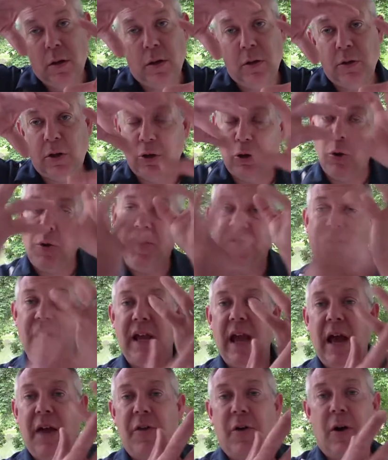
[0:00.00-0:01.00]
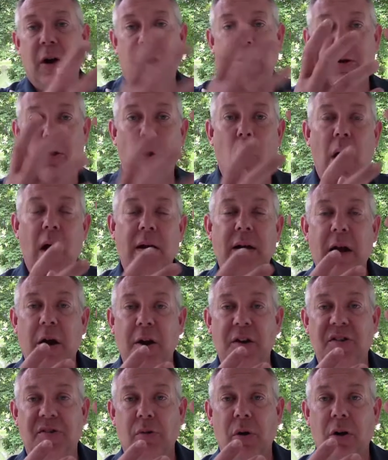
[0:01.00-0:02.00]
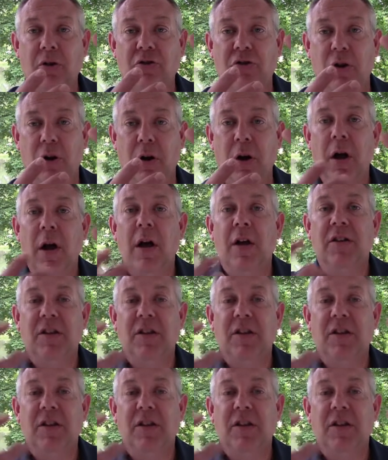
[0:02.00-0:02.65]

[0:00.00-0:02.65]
to twist together in quaternary structure